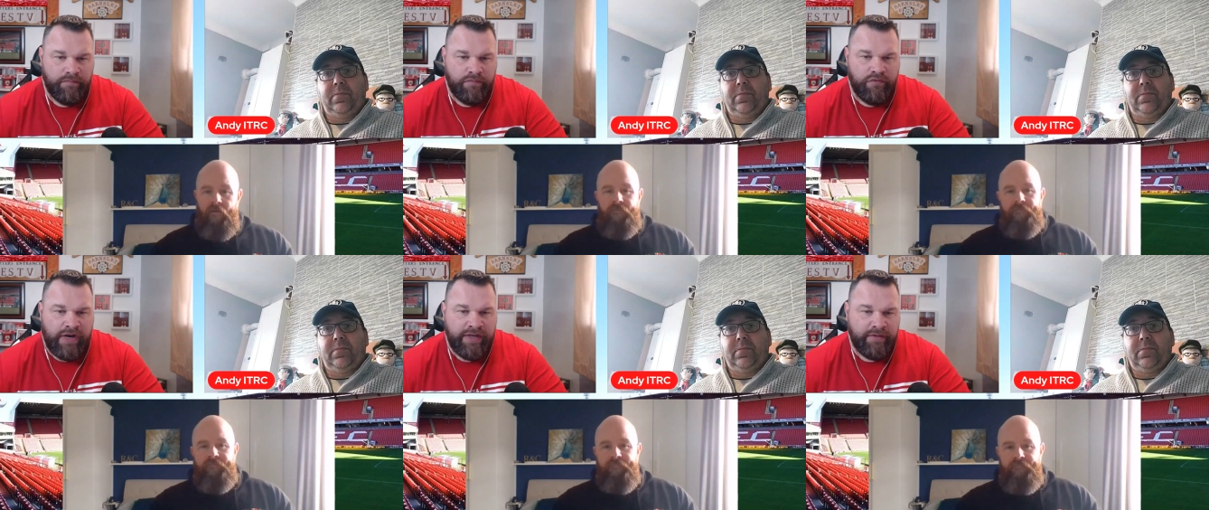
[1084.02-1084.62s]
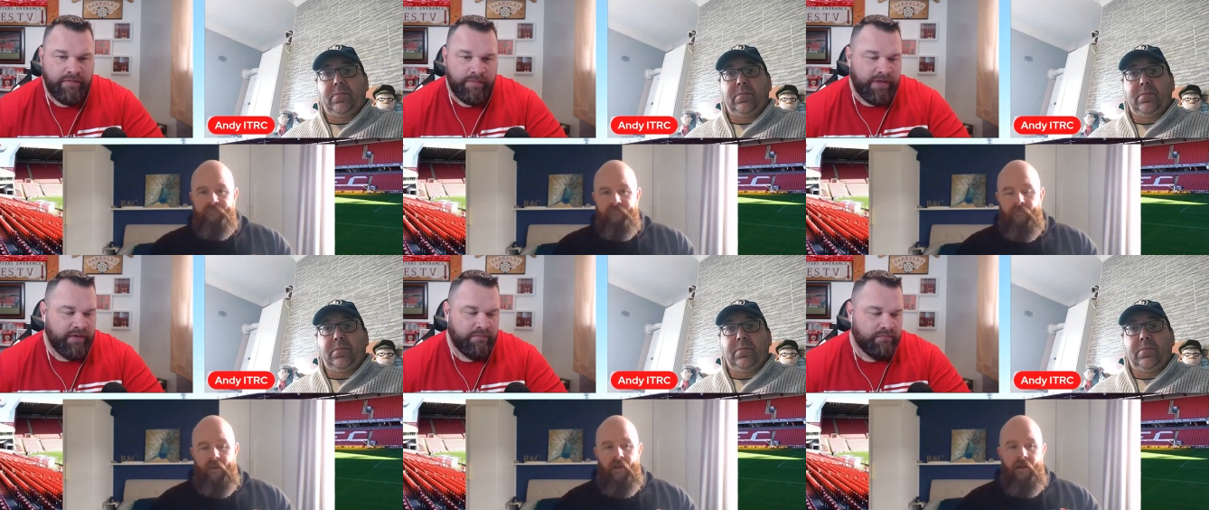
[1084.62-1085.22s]
Speaker 1: Ryan. I
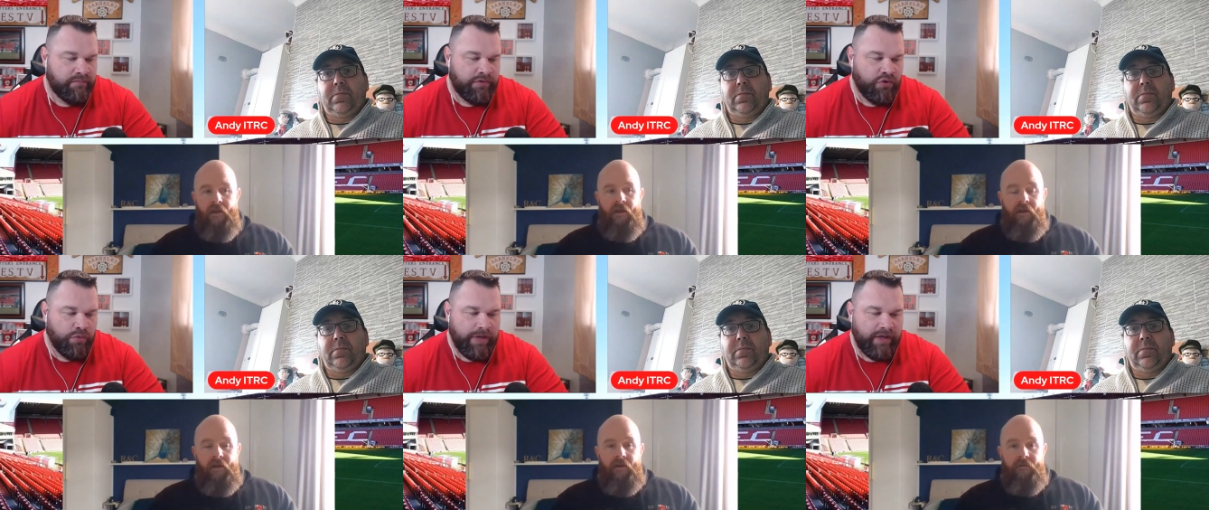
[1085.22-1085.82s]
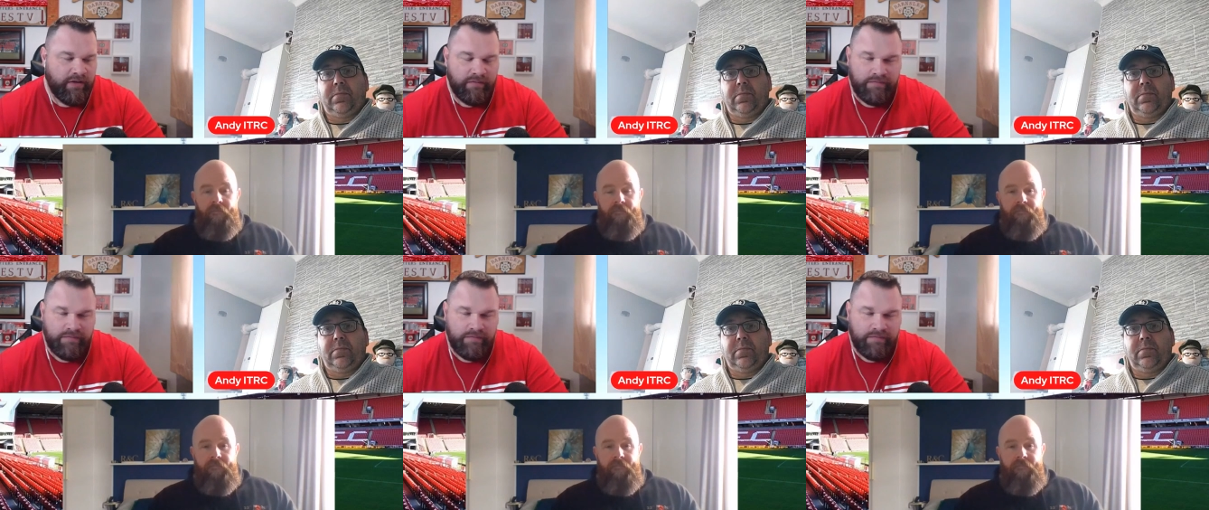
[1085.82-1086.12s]
mean, you mate.